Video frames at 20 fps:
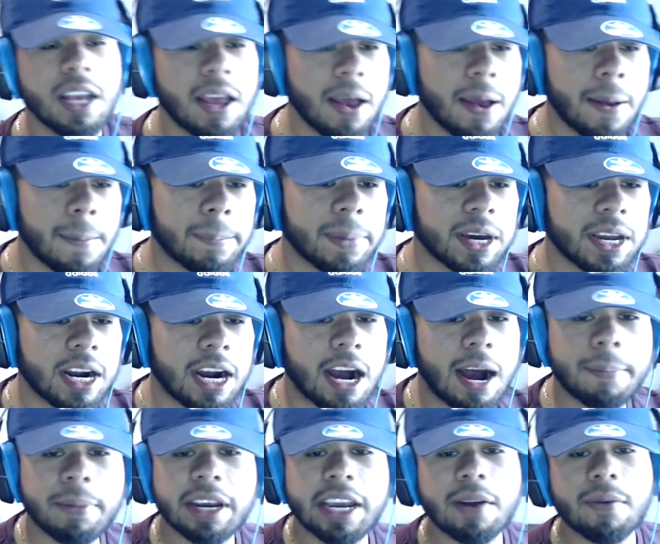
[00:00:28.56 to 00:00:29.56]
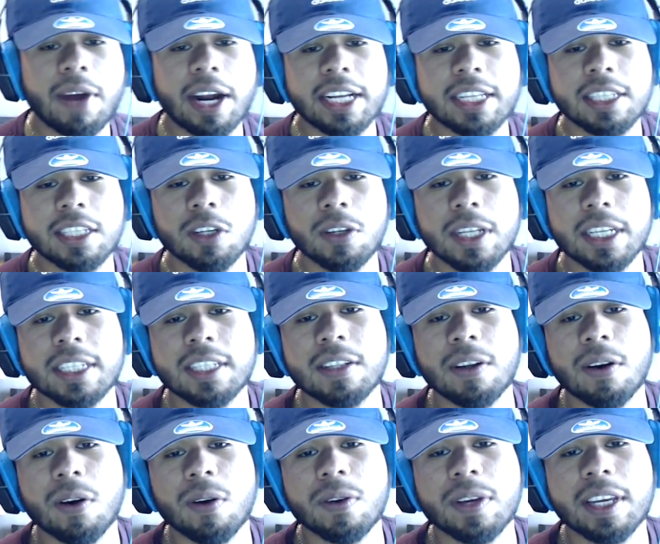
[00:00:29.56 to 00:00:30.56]
But uh, I'm gonna get right into this
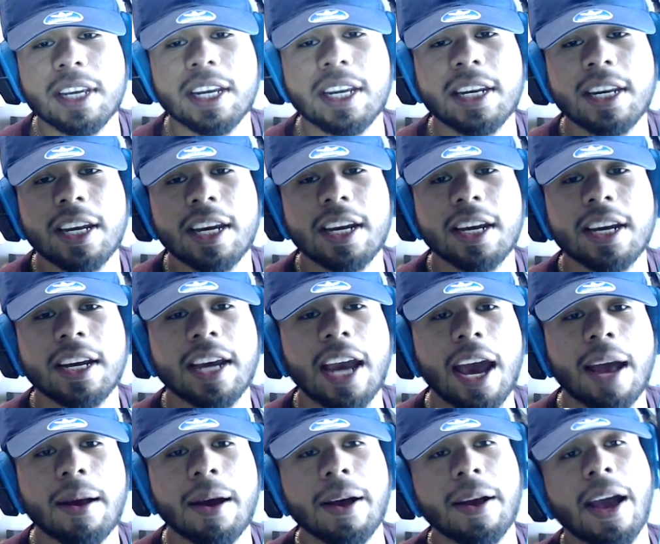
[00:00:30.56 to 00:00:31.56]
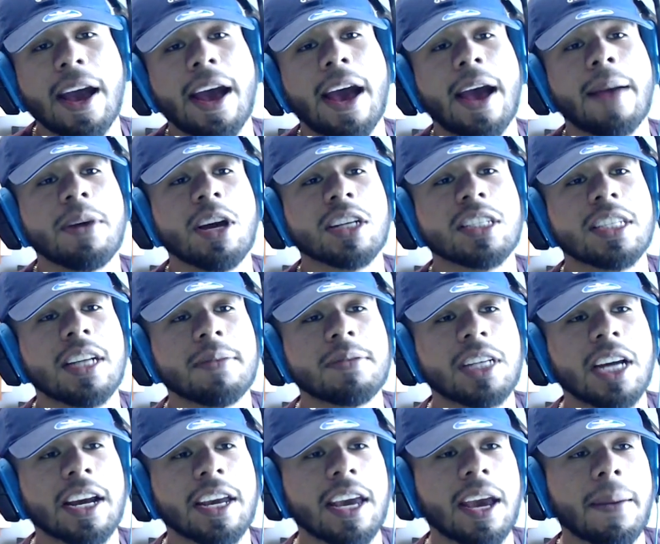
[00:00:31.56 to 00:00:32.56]
though. You dig? Add, add me on
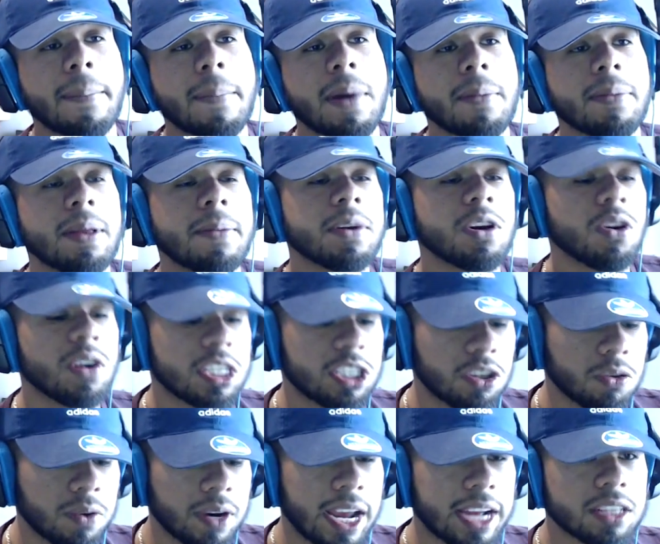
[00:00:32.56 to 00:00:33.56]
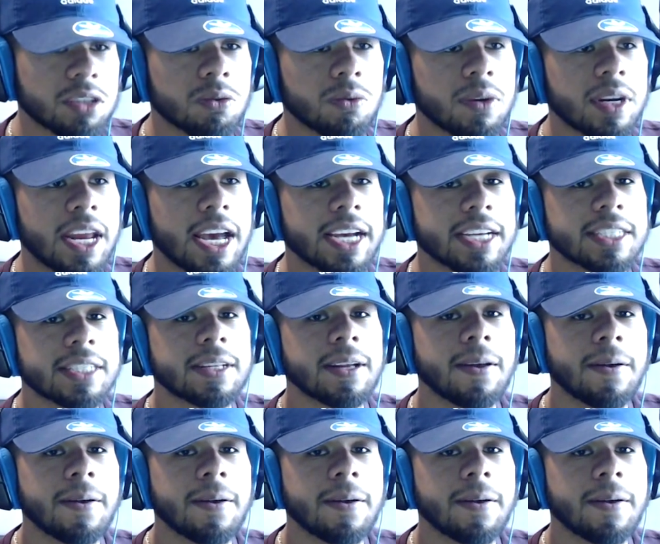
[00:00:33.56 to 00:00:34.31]
Snapchat, King Bip. Let me know what I should react to next.